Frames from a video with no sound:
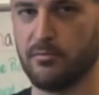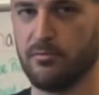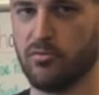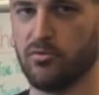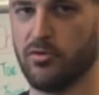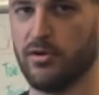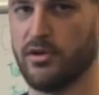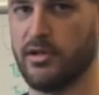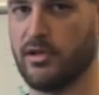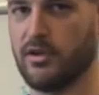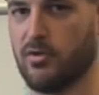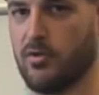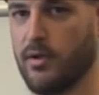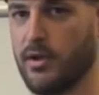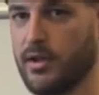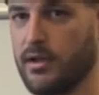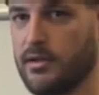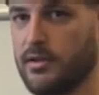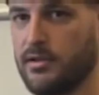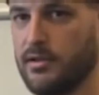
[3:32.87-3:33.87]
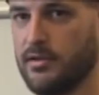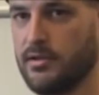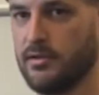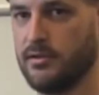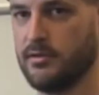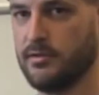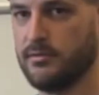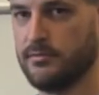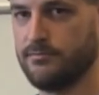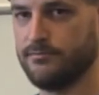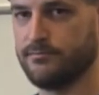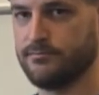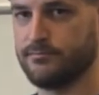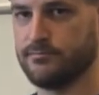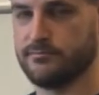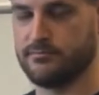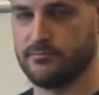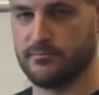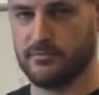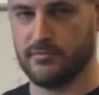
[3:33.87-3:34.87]
pretty quick,
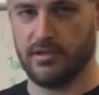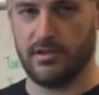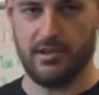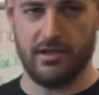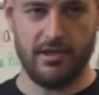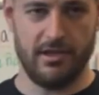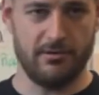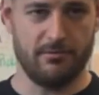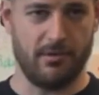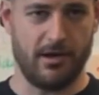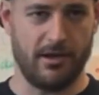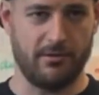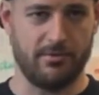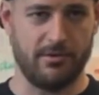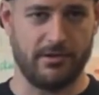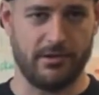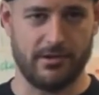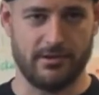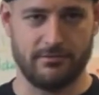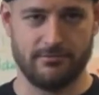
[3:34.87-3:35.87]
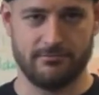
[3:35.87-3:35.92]
in my opinion.